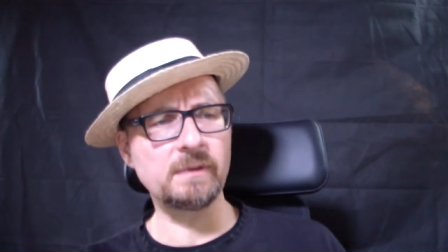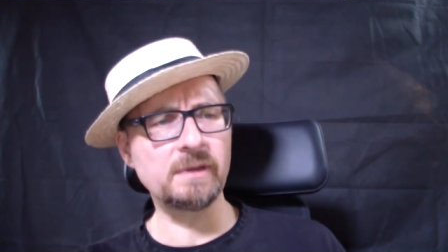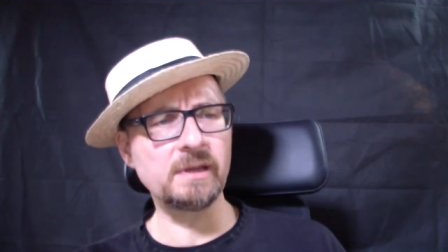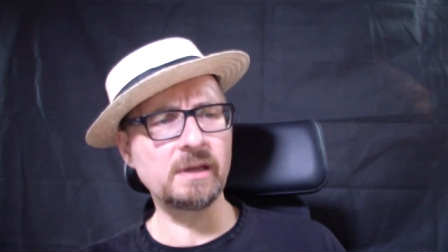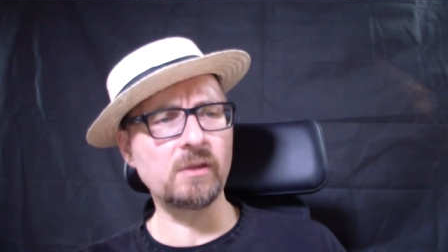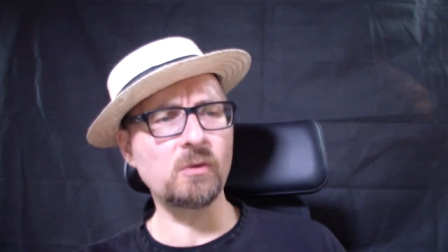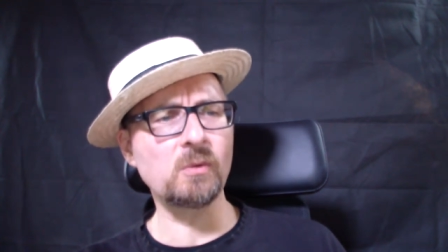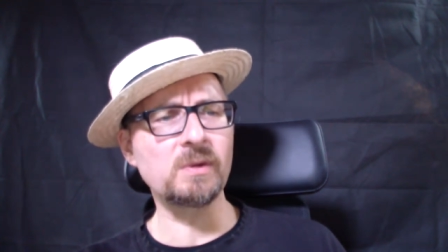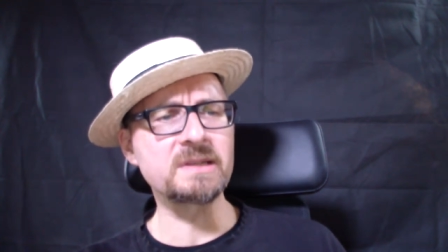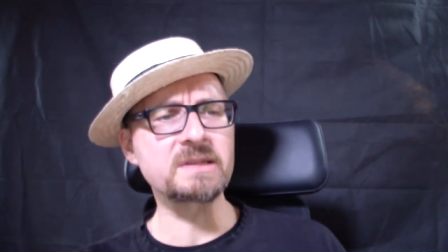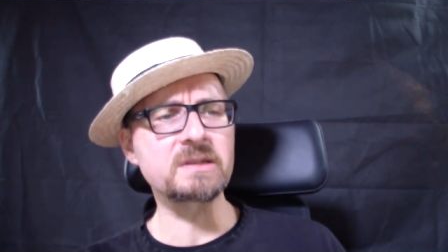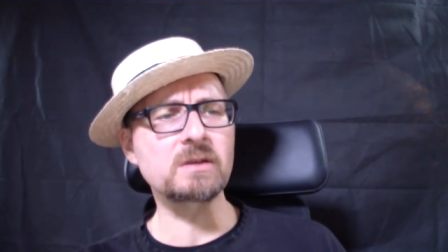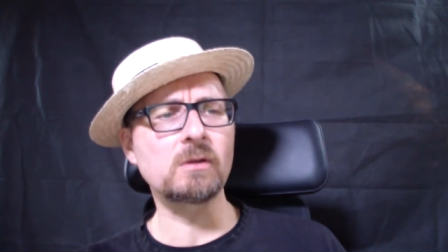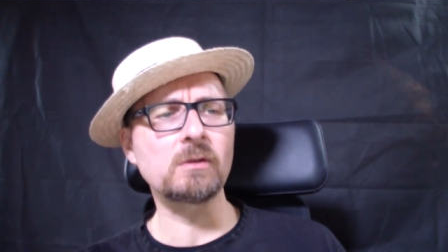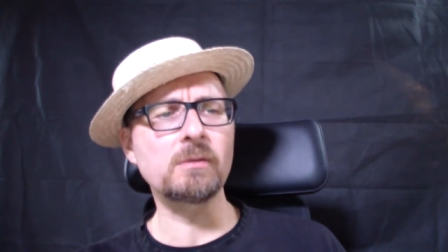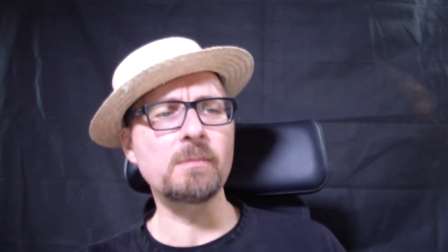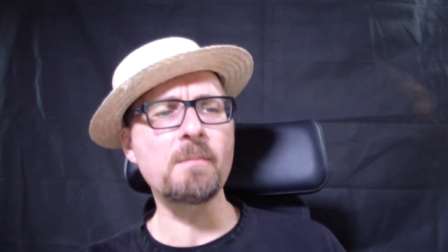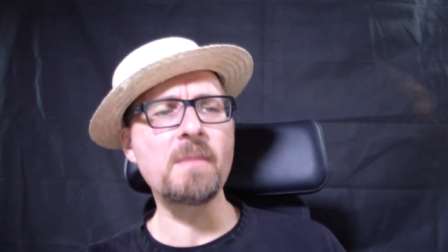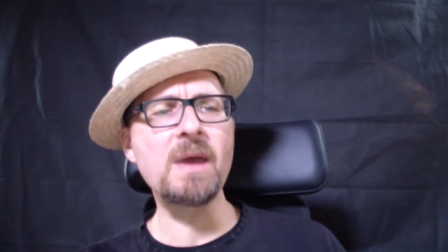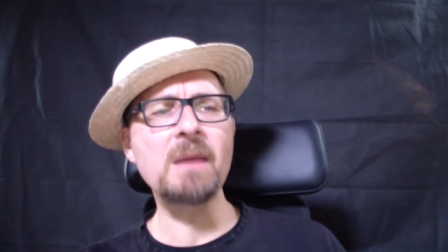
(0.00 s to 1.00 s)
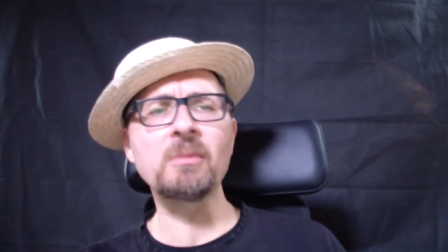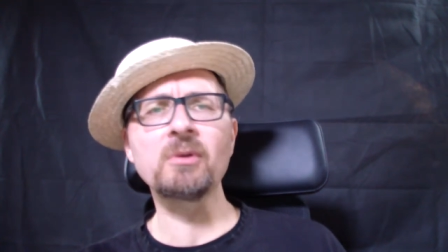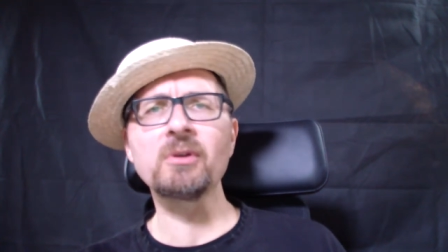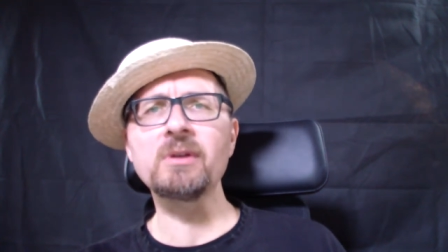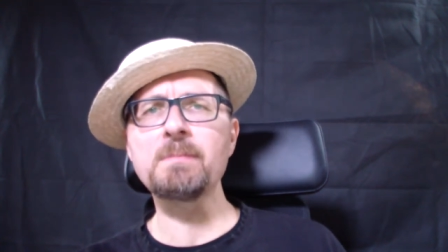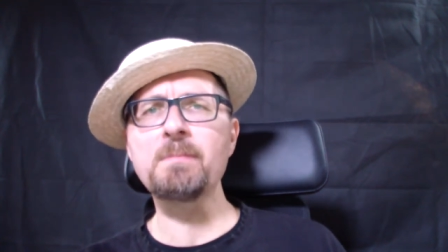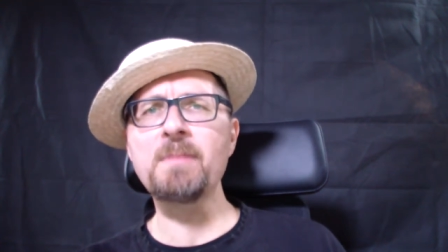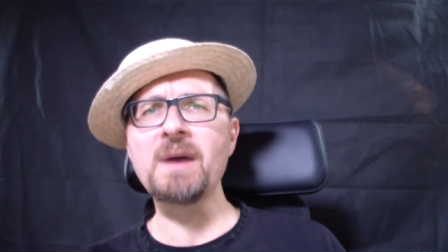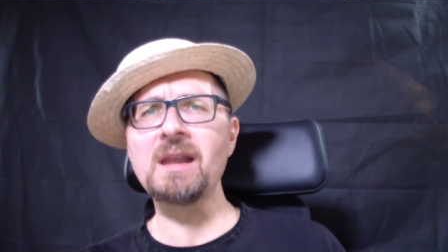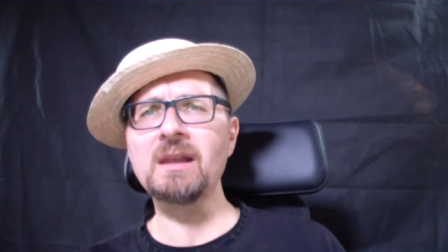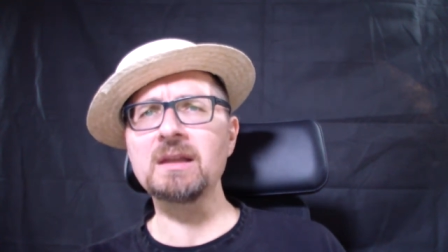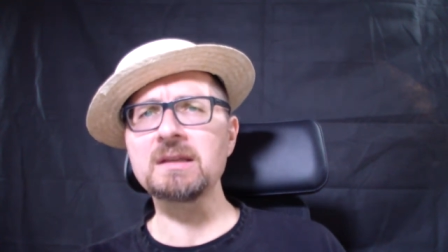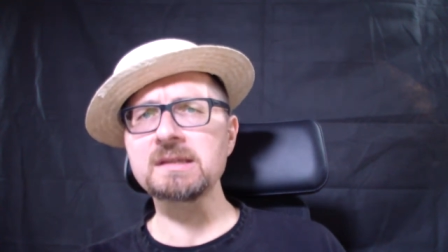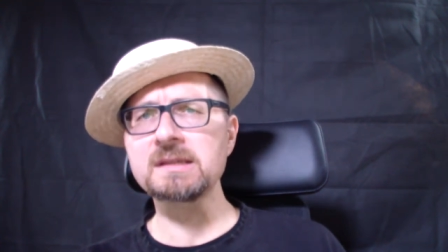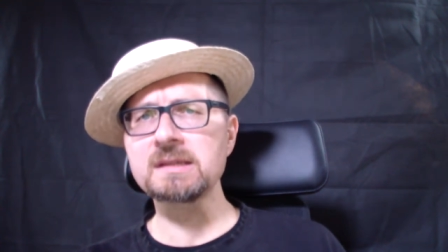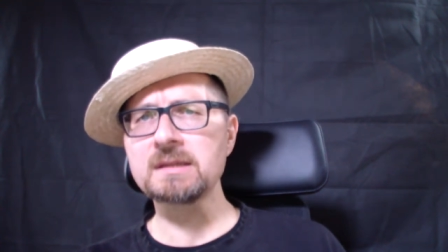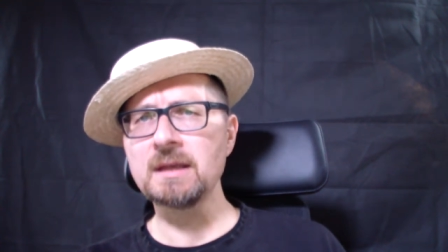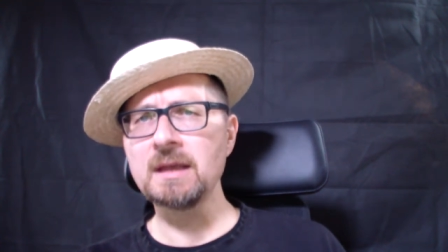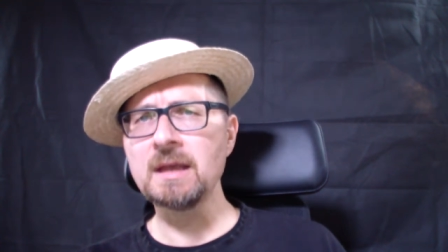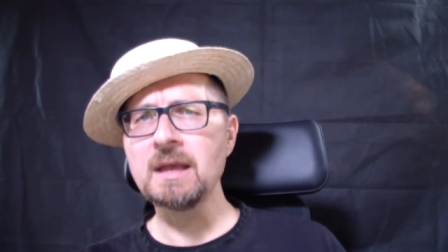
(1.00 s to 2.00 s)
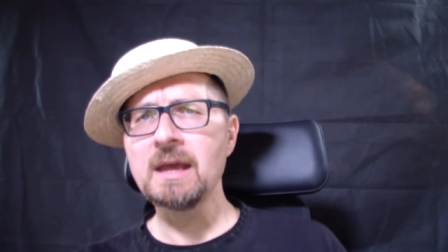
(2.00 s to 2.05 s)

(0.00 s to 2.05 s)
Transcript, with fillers: The other one is called Memory Palace.